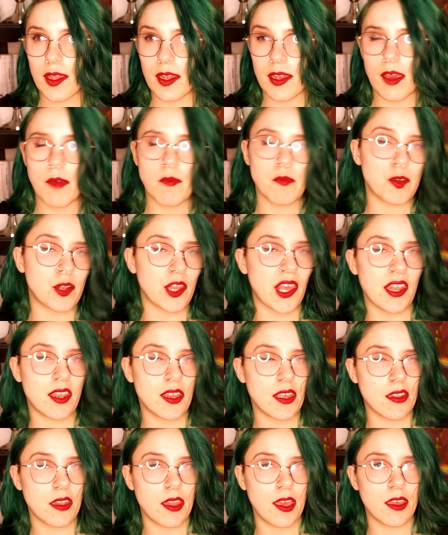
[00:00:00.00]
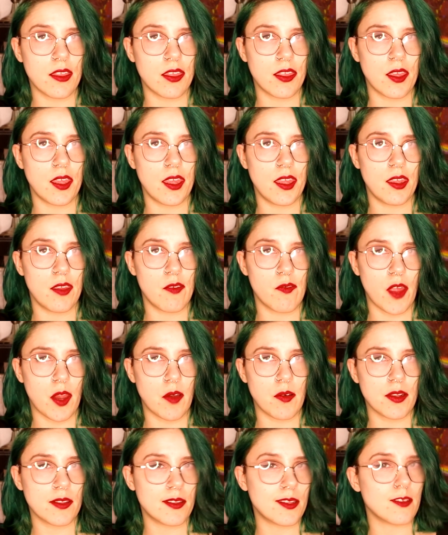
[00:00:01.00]
not pretending like the
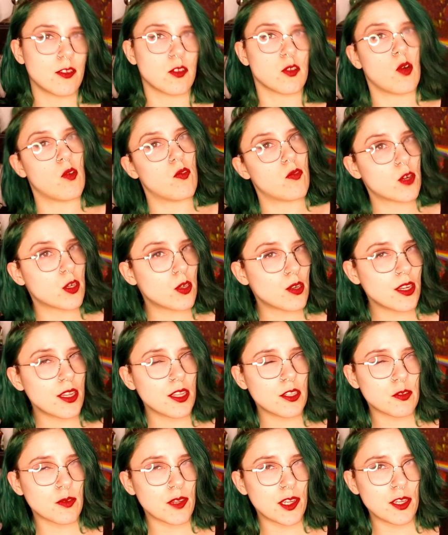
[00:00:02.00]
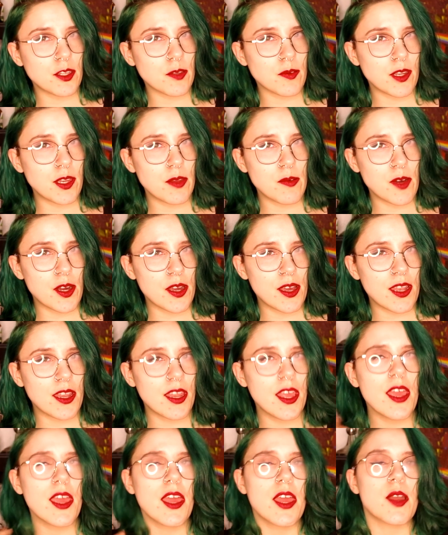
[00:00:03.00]
virus is over in
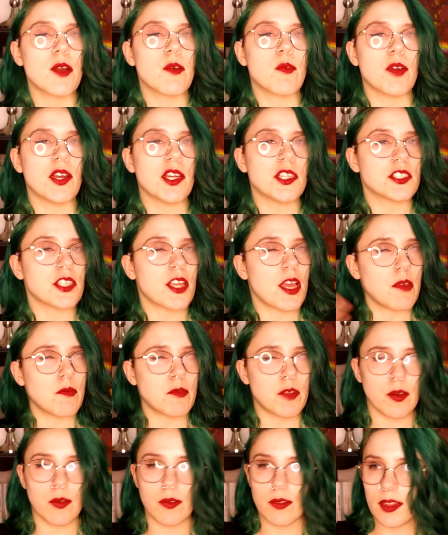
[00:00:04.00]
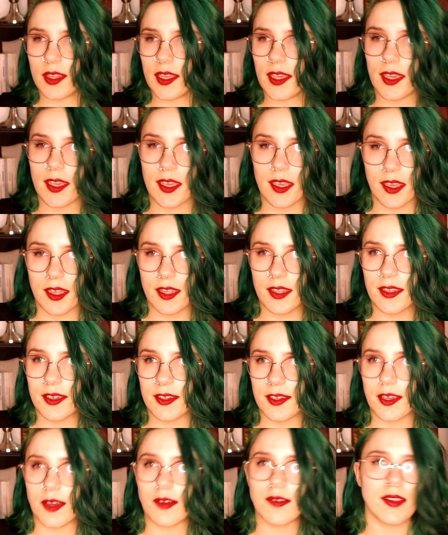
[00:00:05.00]
2021, which I'm totally
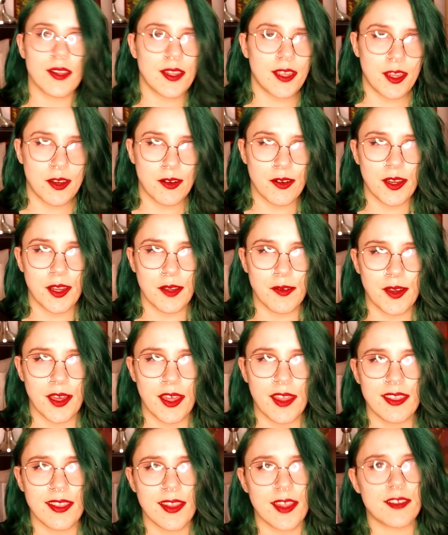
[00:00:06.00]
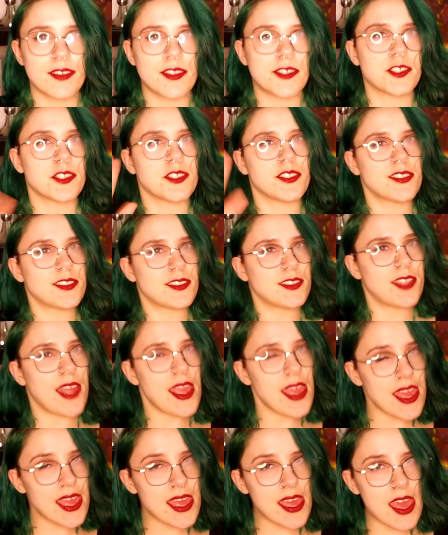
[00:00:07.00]
agree with. Let's just
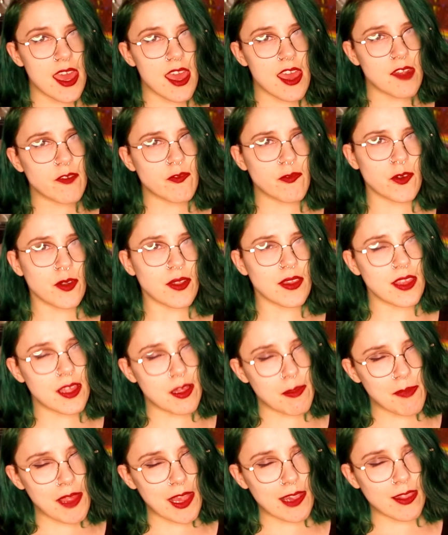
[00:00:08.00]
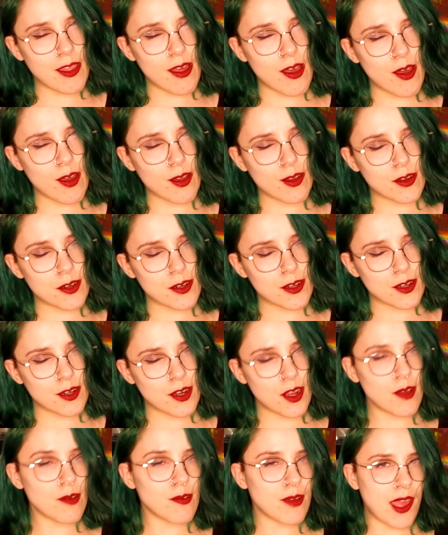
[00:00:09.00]
stay in for a little bit
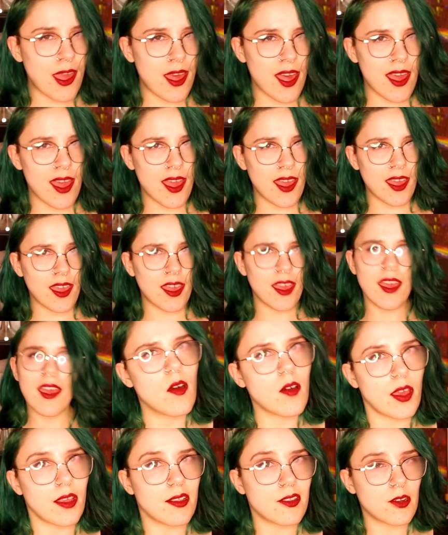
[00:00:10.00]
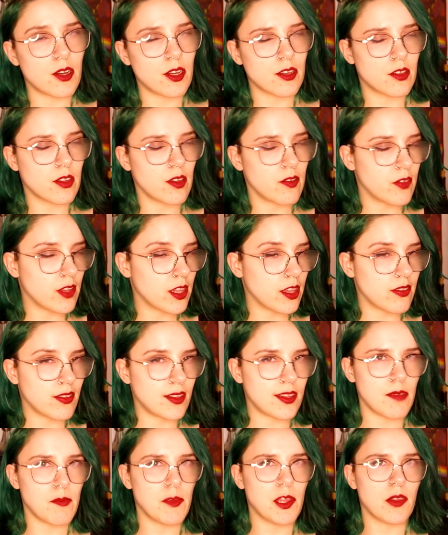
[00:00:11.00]
longer, okay? Okay, sorry. So if you like
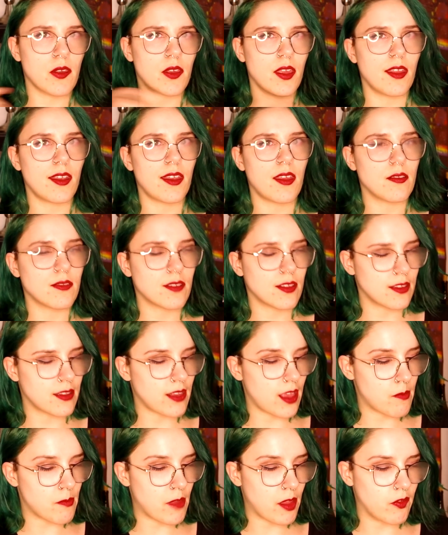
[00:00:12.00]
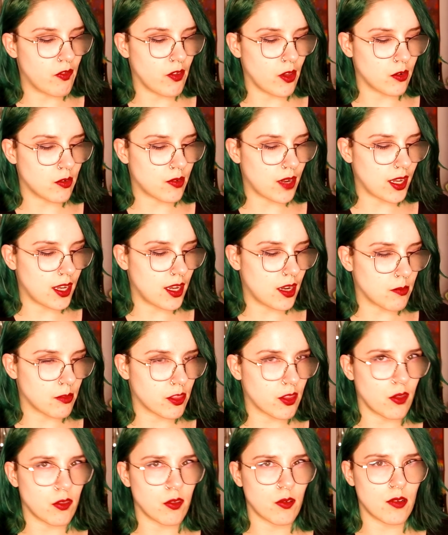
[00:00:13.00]
to see me looking down, it's because I have my phone right here
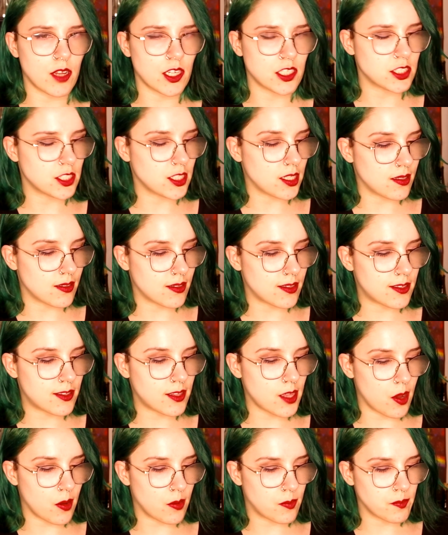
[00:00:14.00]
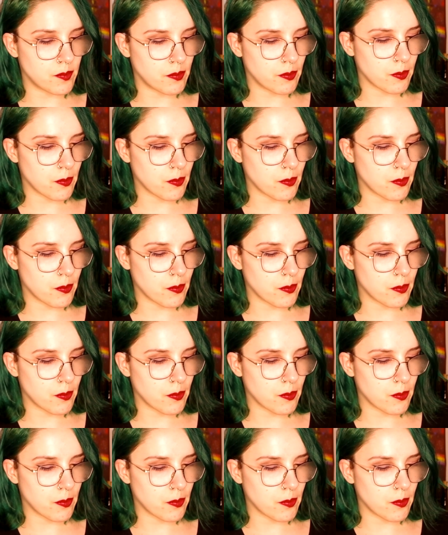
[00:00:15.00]
with all the questions. So